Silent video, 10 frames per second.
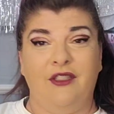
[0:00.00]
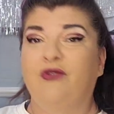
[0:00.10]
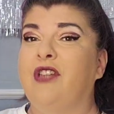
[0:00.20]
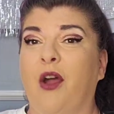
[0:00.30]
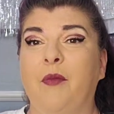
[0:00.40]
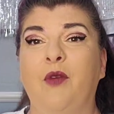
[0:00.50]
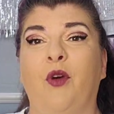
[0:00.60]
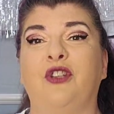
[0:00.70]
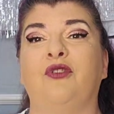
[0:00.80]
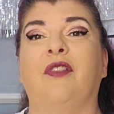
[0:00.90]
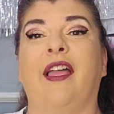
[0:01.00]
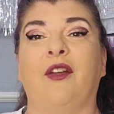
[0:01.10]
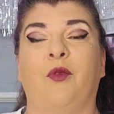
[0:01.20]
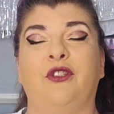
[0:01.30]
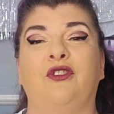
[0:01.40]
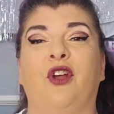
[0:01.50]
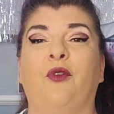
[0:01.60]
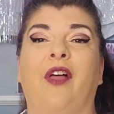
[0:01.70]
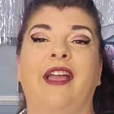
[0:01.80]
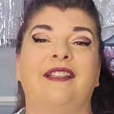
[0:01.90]
You tell me what you like and what you
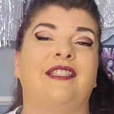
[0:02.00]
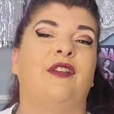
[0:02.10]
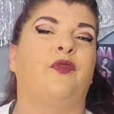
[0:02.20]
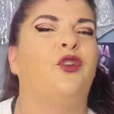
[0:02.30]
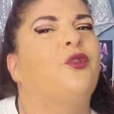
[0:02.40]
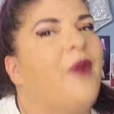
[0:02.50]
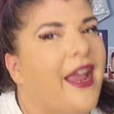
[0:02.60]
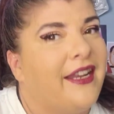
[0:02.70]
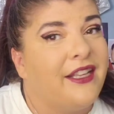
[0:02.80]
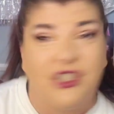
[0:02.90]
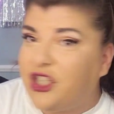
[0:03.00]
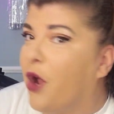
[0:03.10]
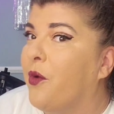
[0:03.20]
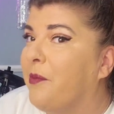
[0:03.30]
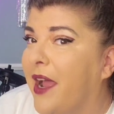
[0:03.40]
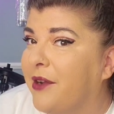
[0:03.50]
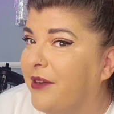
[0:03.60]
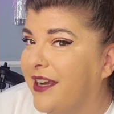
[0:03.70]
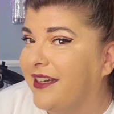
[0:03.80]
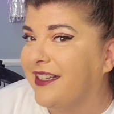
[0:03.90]
don't like, and see if your ratings go with my
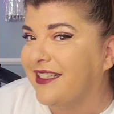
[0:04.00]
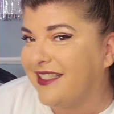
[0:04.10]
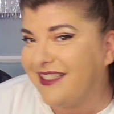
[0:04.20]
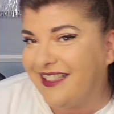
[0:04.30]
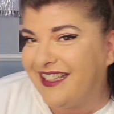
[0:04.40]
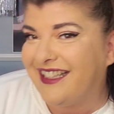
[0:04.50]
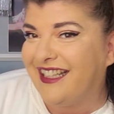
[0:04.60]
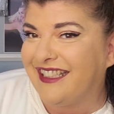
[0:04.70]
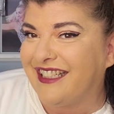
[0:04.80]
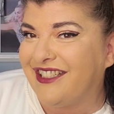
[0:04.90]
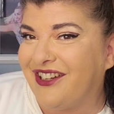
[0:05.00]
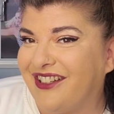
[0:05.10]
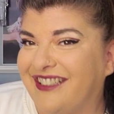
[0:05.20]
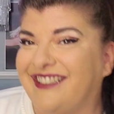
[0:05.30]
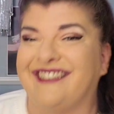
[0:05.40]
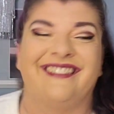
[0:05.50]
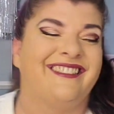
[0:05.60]
ratings. Let's get started.